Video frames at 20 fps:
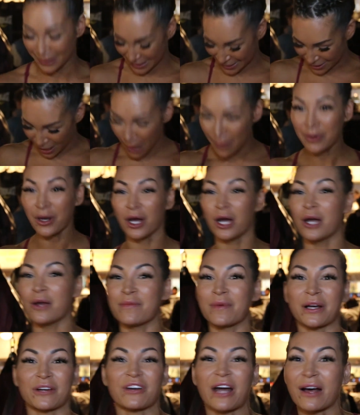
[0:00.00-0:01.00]
is coming home.
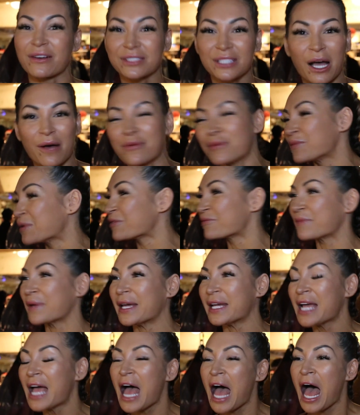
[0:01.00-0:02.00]
The crown's coming with
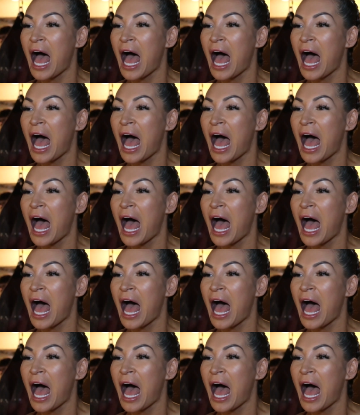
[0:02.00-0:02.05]
me.